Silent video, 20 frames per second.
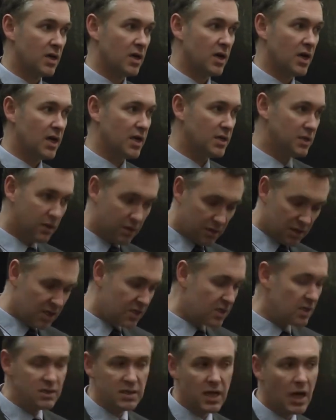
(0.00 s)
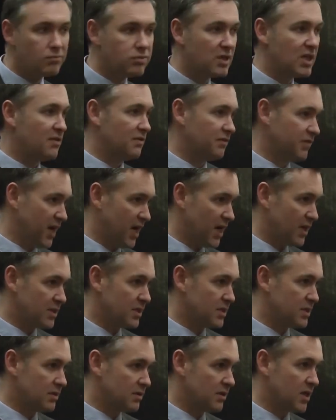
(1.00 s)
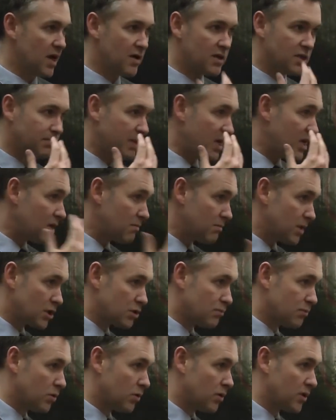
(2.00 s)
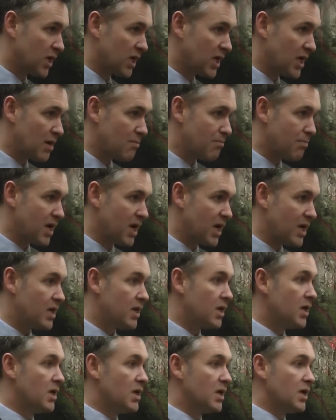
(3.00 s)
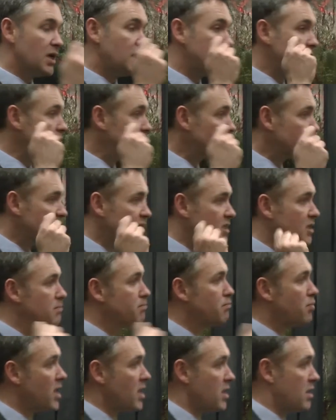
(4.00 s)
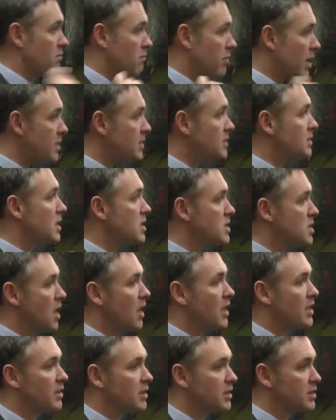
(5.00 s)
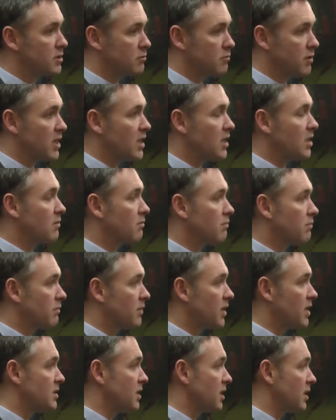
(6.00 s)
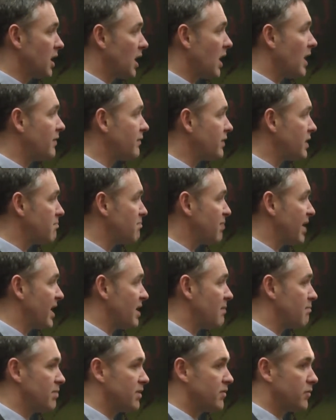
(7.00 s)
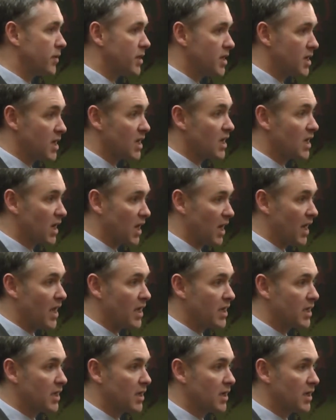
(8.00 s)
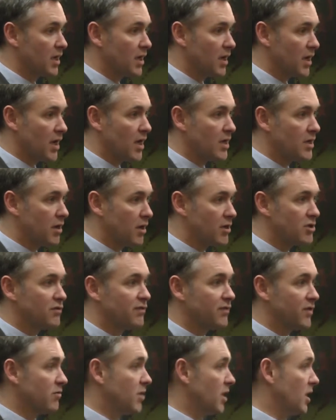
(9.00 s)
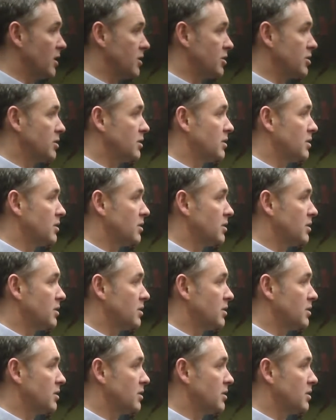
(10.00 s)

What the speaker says: And it's a double effect. They're spending much more on the campaign. It's interesting with Britain, Wednesday night this week is a live debate between Nick Clegg and Nigel Farage.